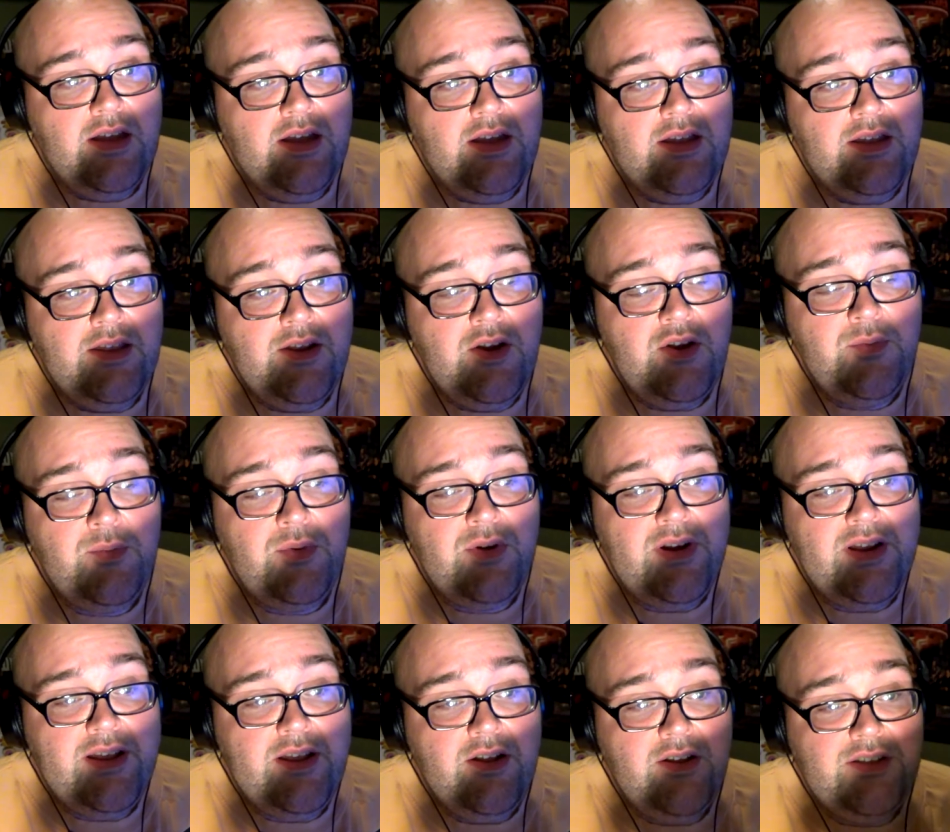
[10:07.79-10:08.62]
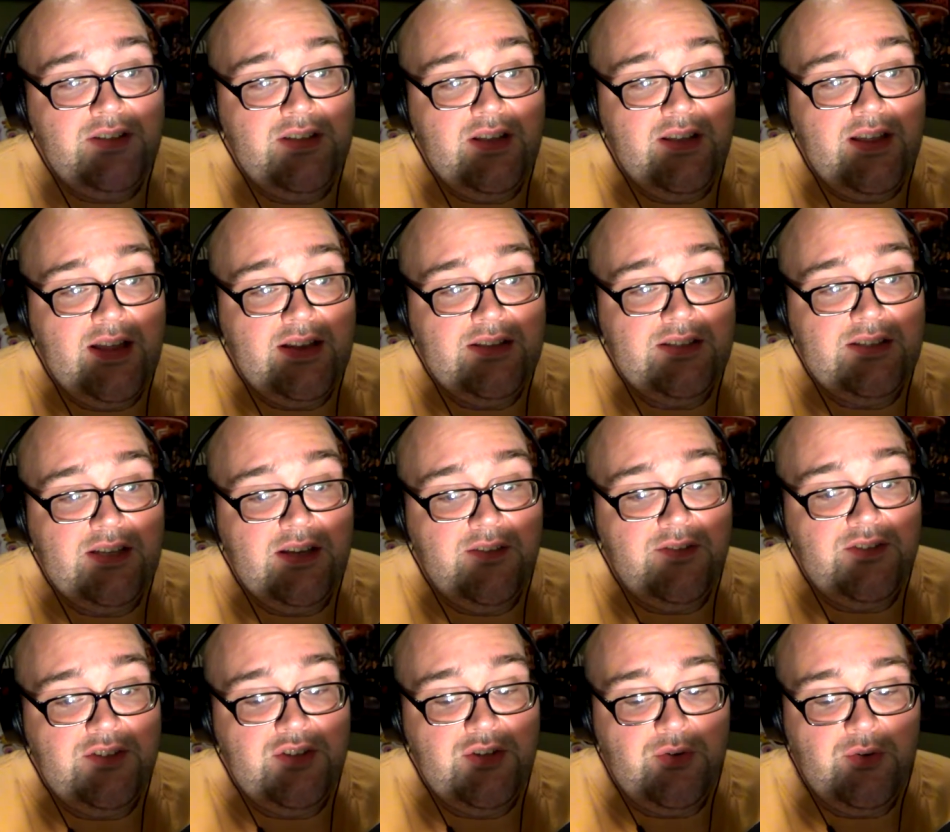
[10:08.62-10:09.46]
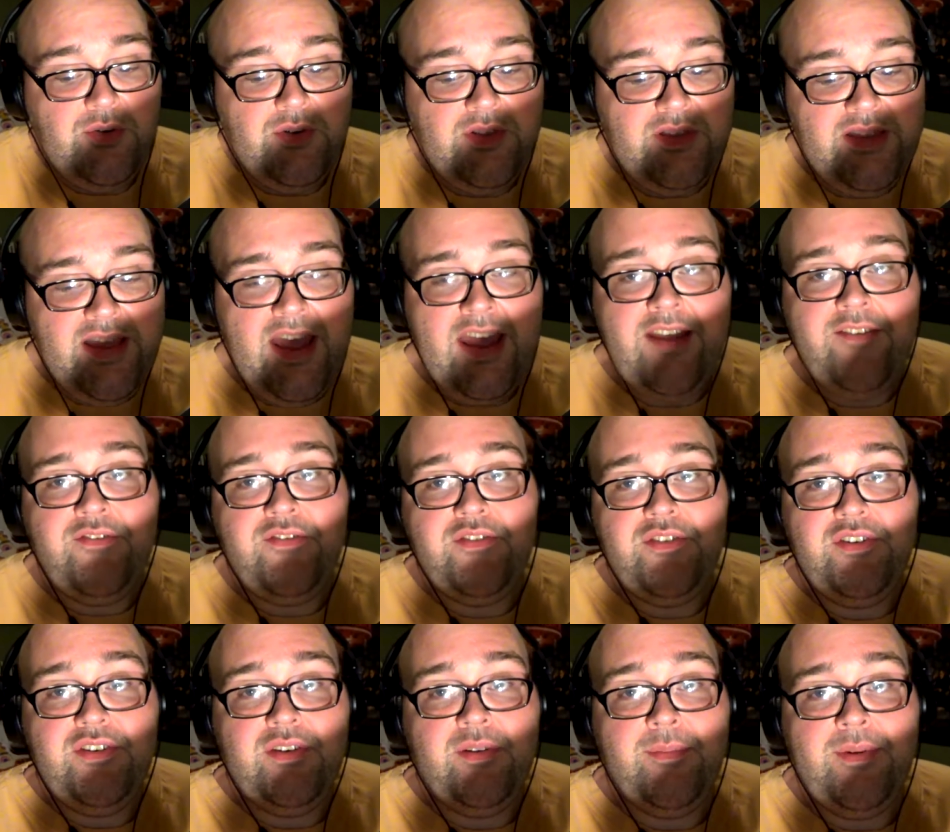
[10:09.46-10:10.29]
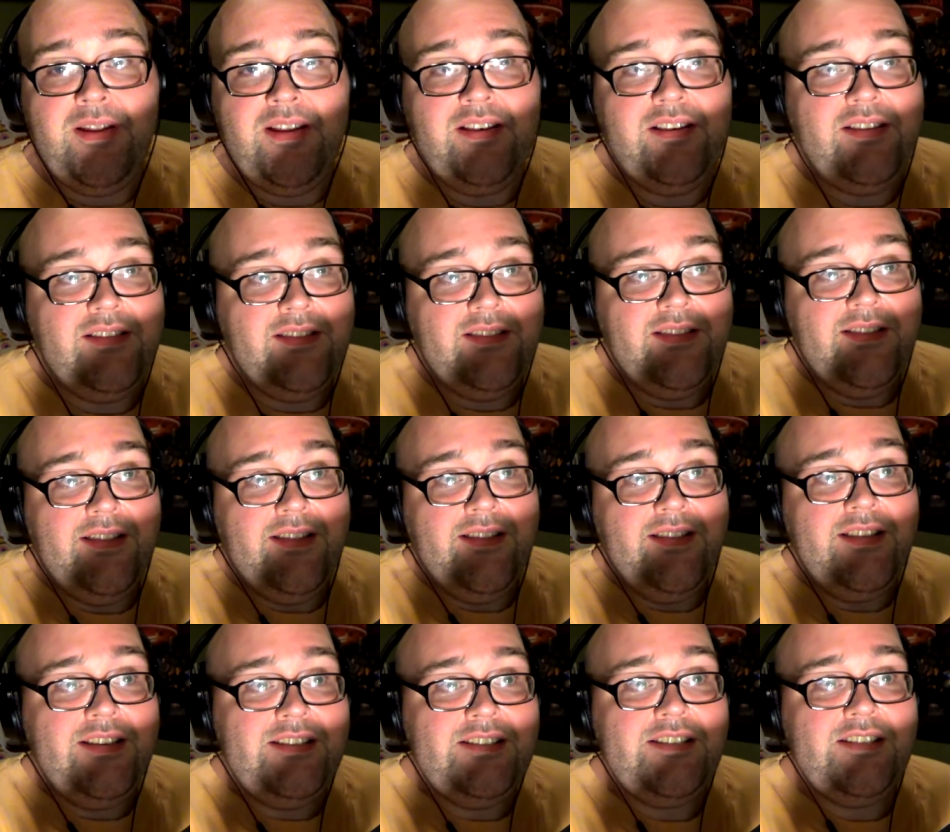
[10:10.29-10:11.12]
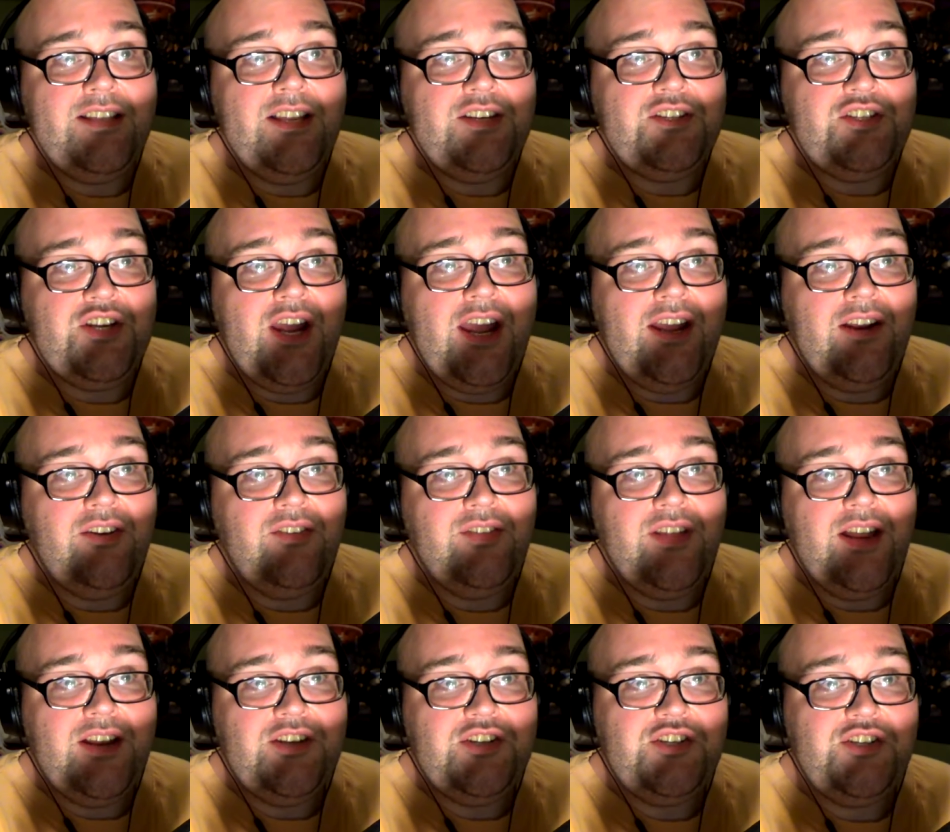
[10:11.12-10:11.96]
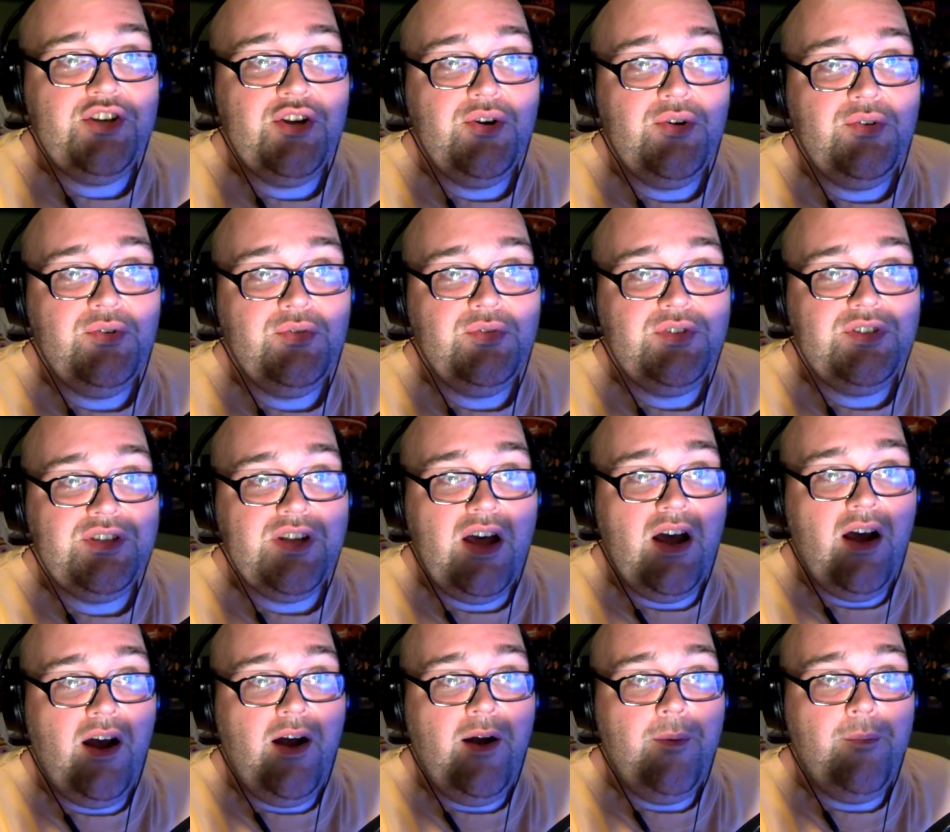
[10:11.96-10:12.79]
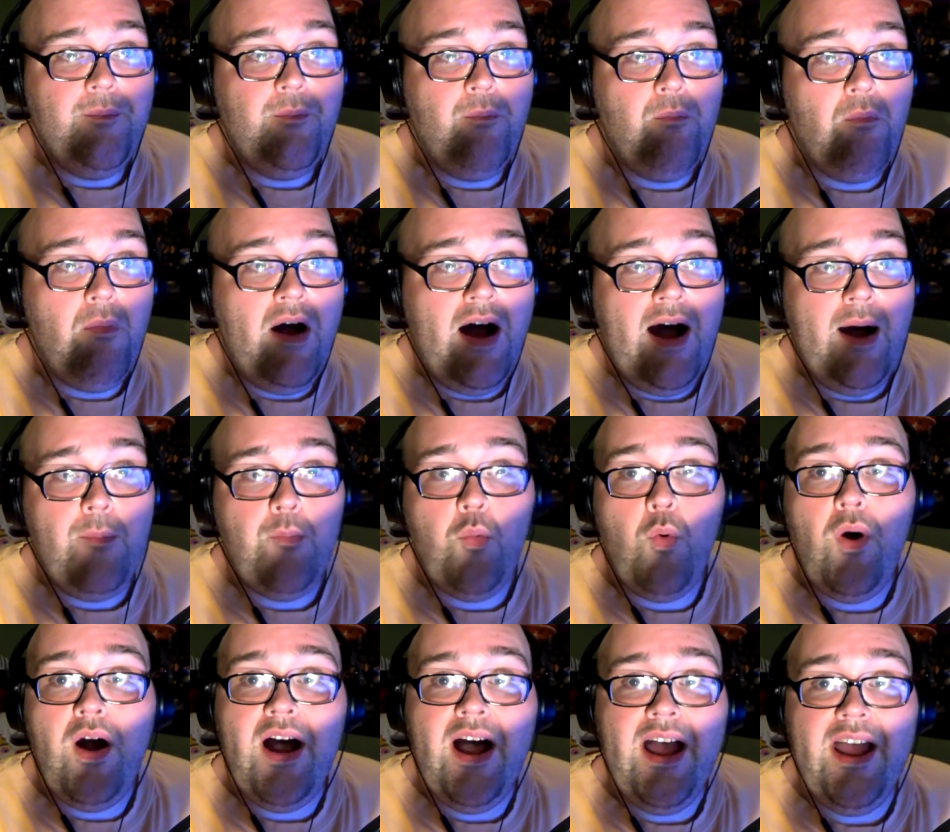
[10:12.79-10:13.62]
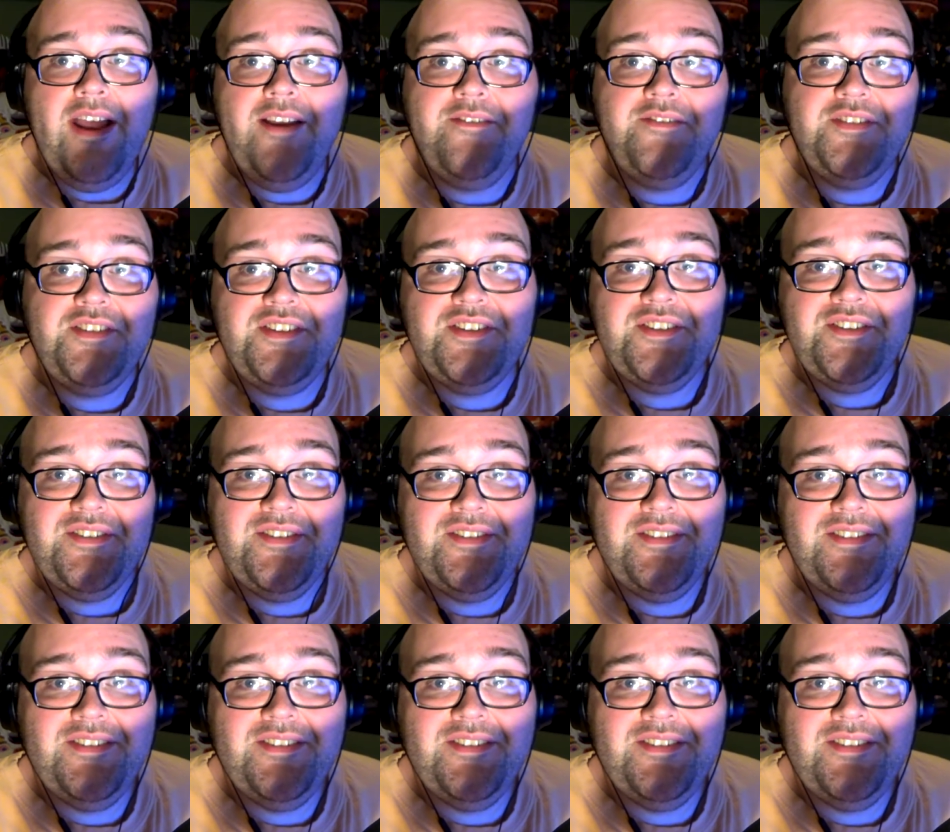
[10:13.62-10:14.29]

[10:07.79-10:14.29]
they're pretty guilty of that stuff too. This is the channel that shows mob wives.